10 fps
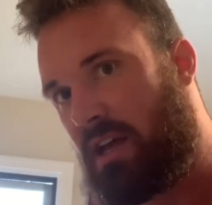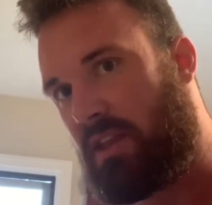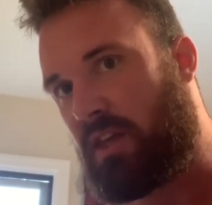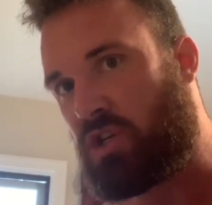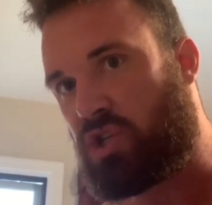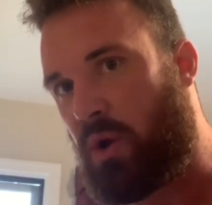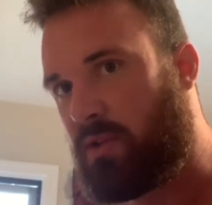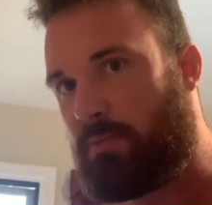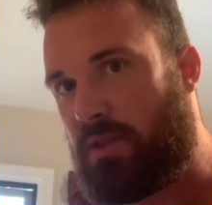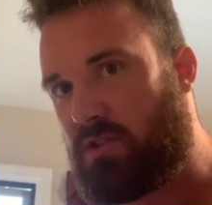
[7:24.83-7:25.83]
and then
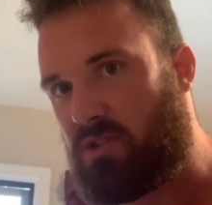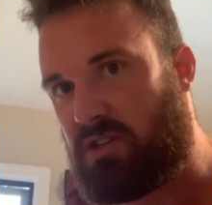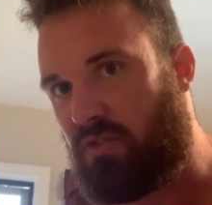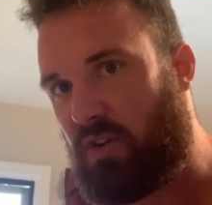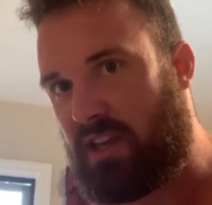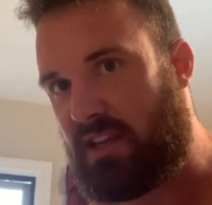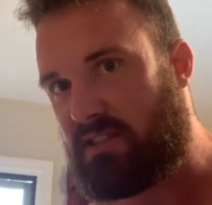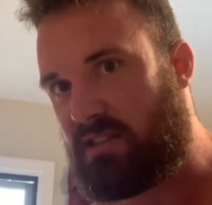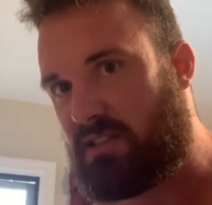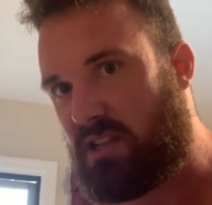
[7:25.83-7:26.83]
shows me the
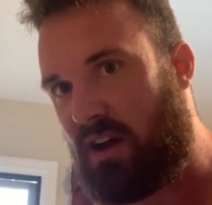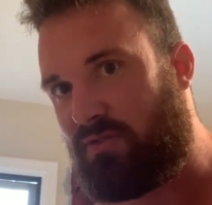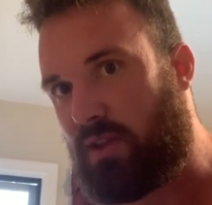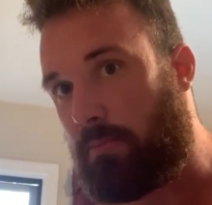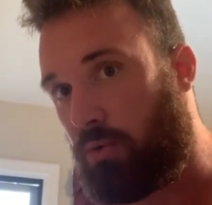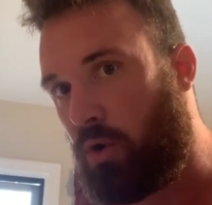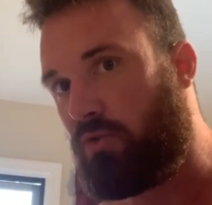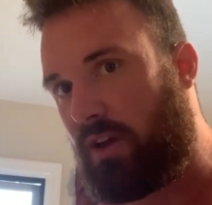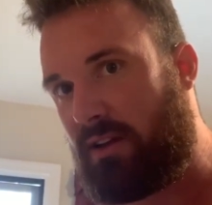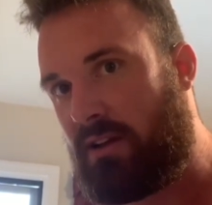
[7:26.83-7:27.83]
certificates and stuff that prove
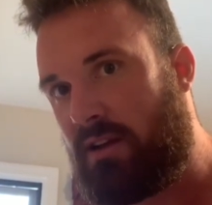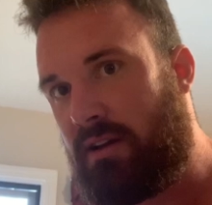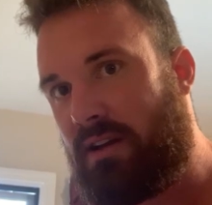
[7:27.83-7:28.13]
it,